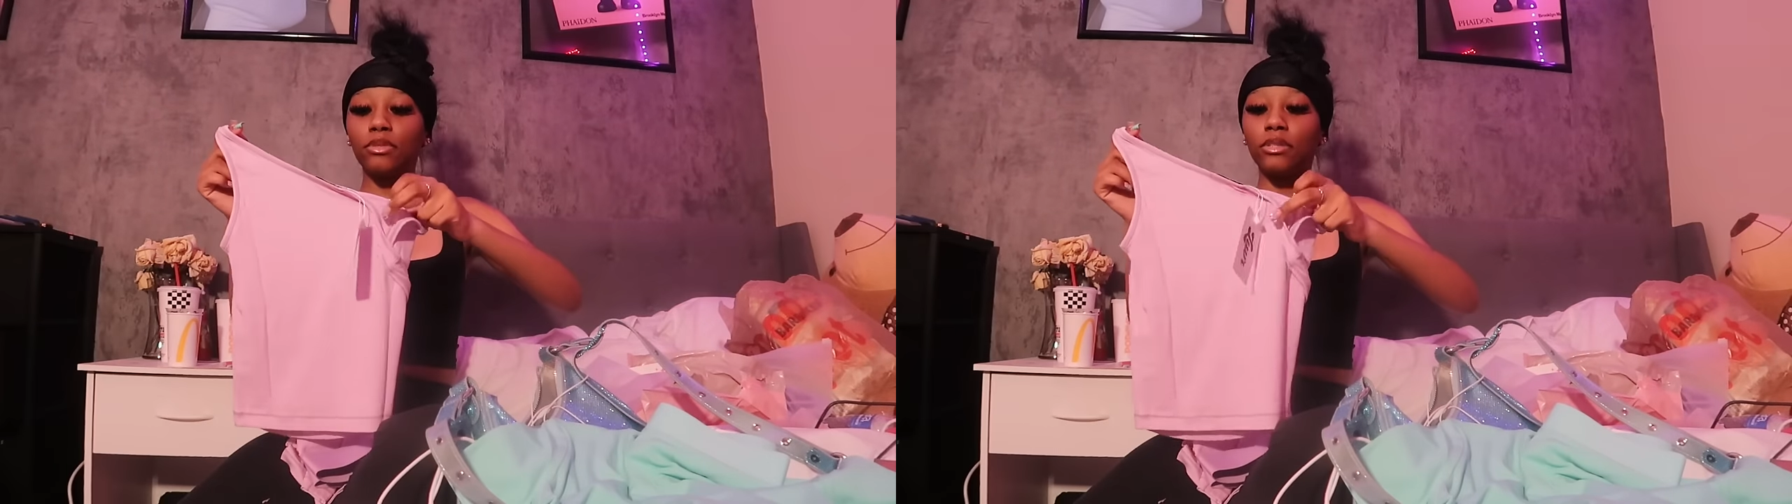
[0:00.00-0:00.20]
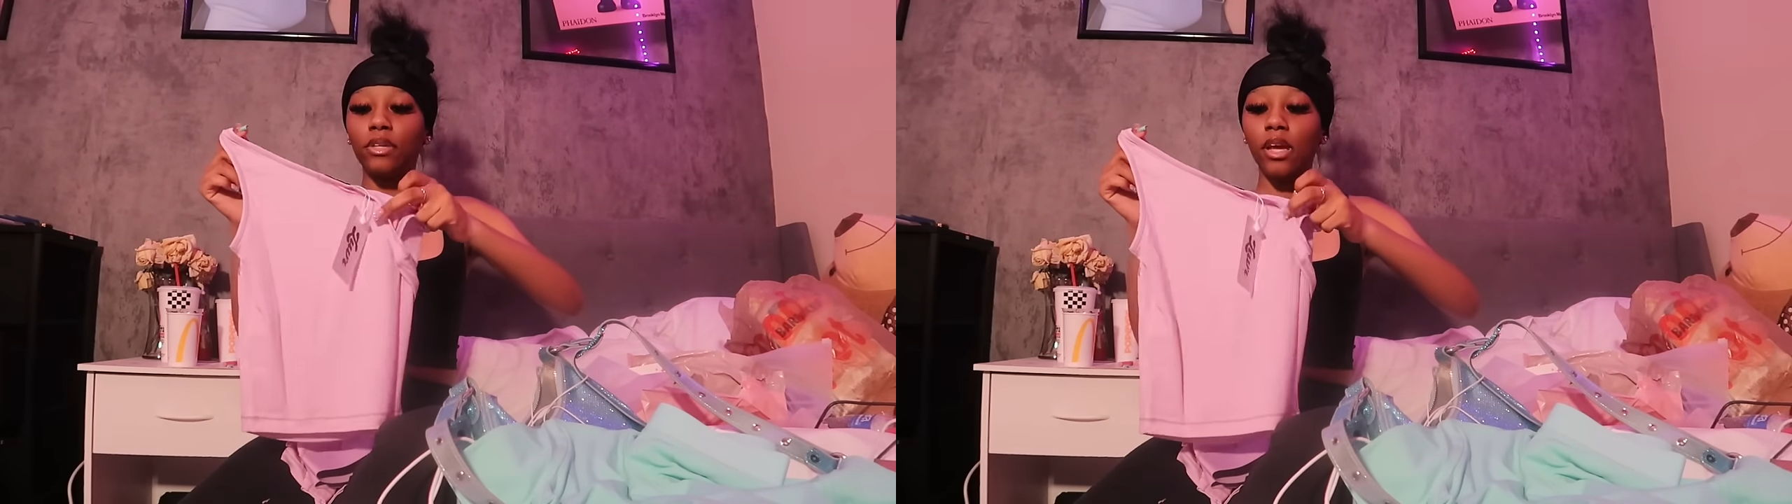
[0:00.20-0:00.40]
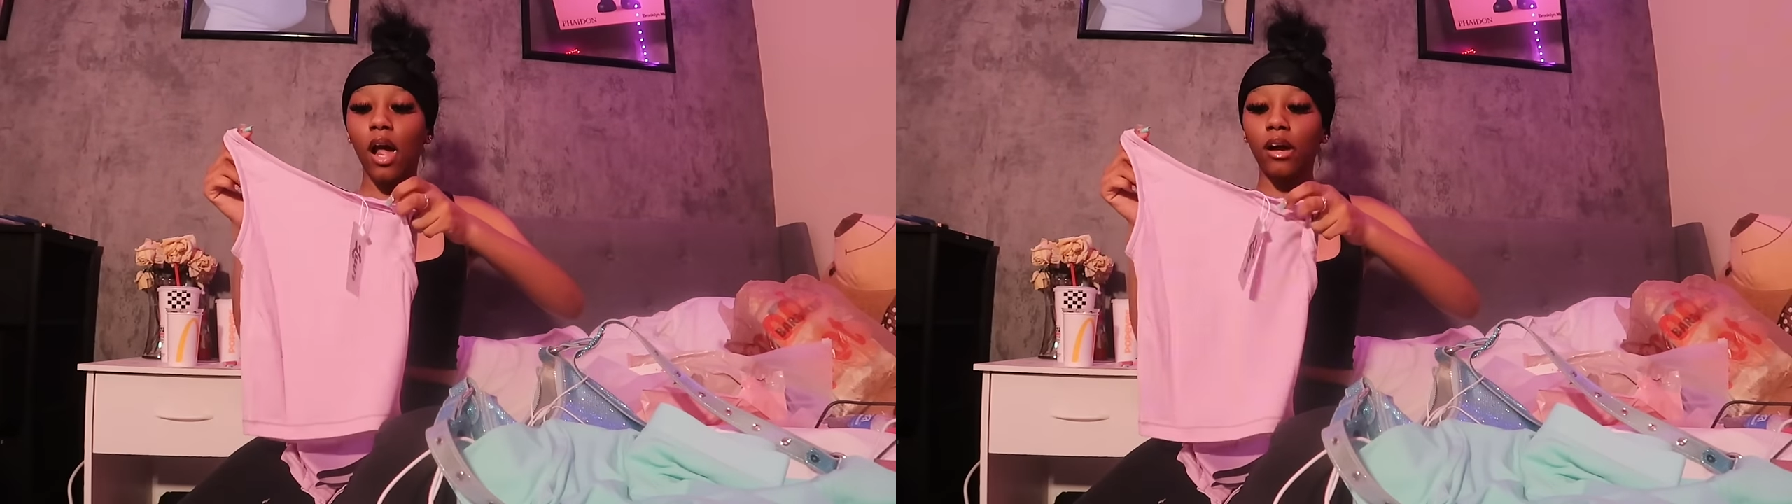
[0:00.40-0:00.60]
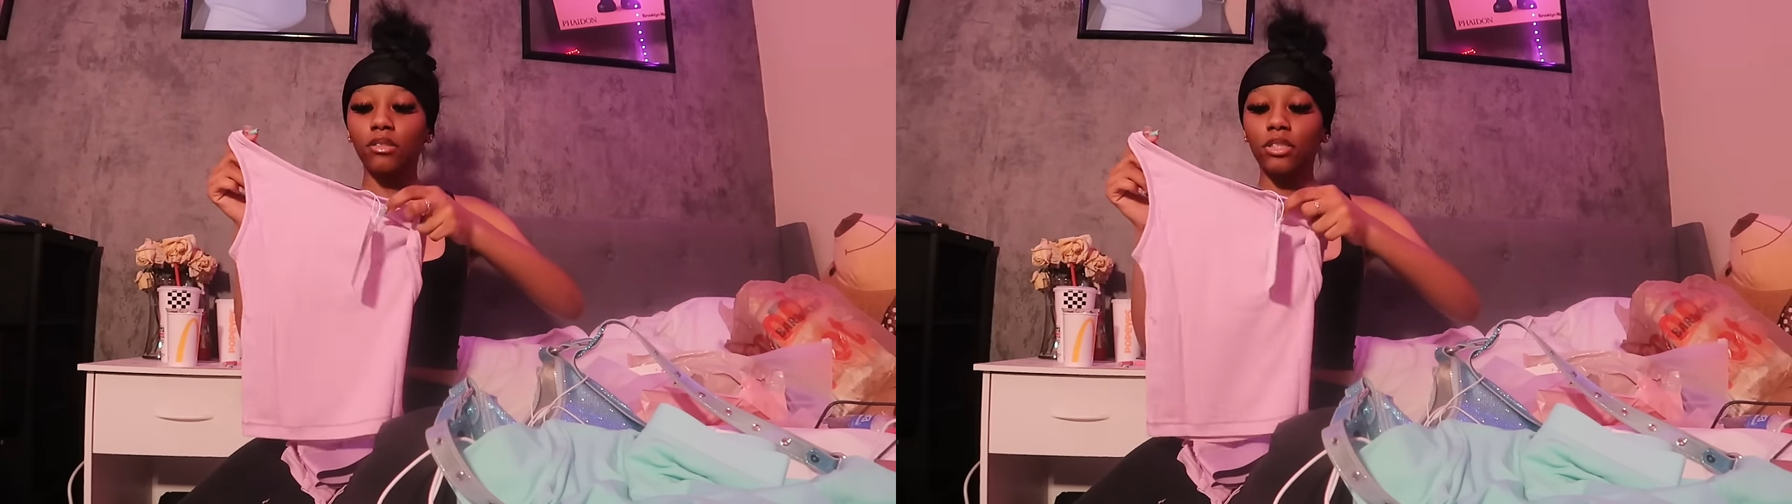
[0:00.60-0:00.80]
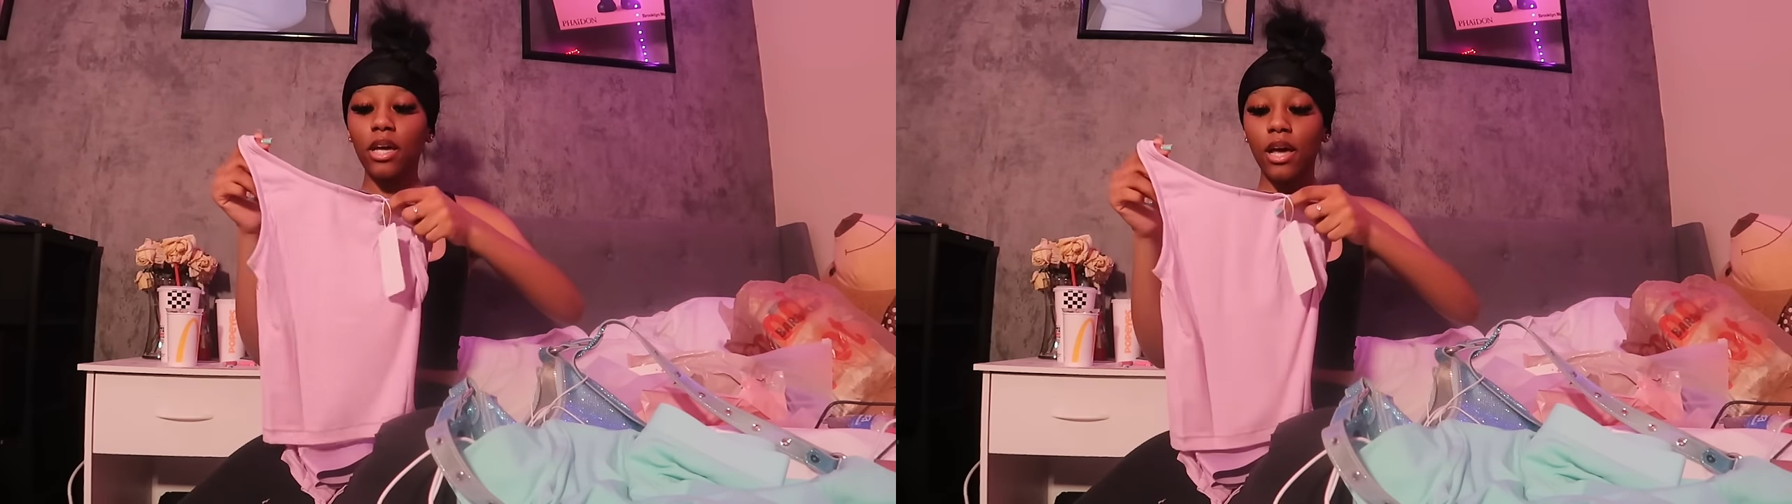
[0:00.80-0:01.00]
y'all go
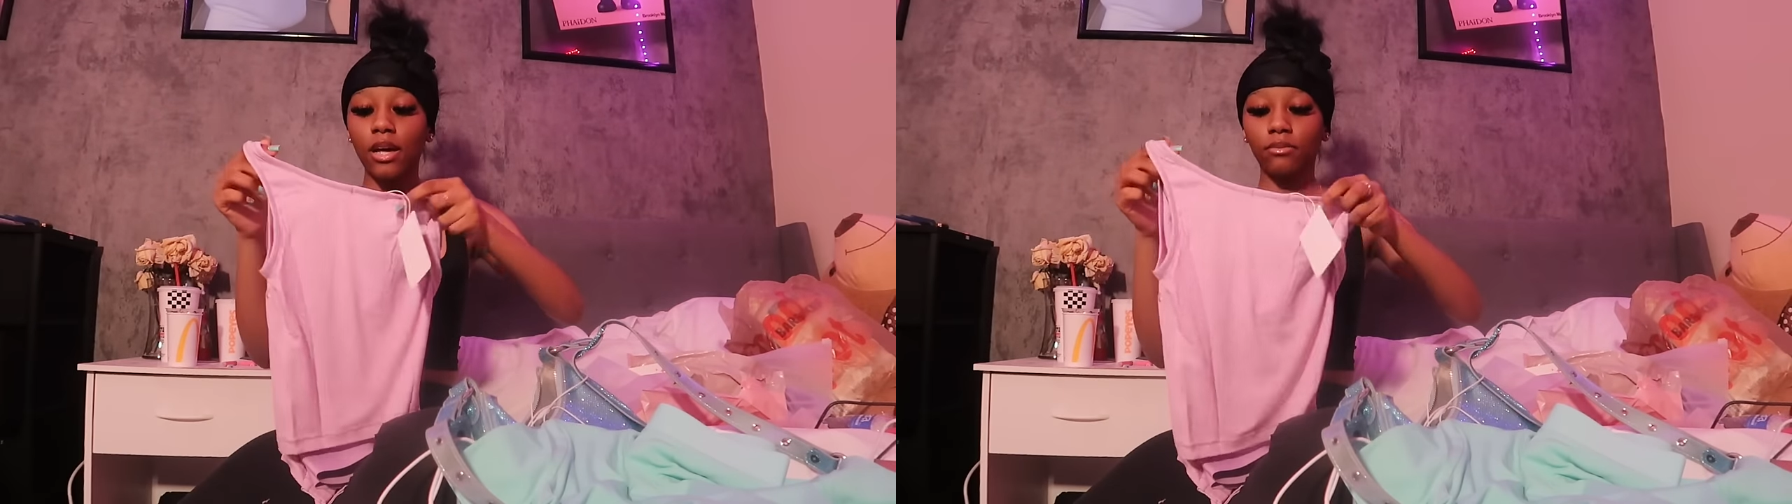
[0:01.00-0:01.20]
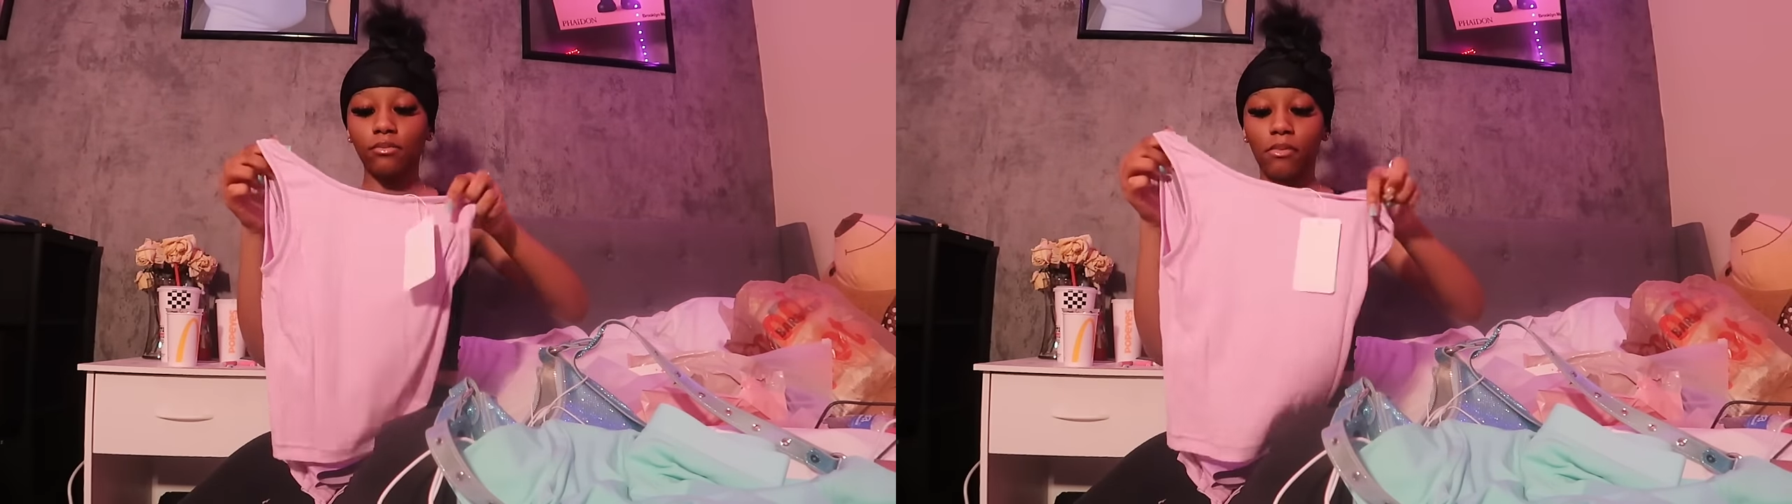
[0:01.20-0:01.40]
shop.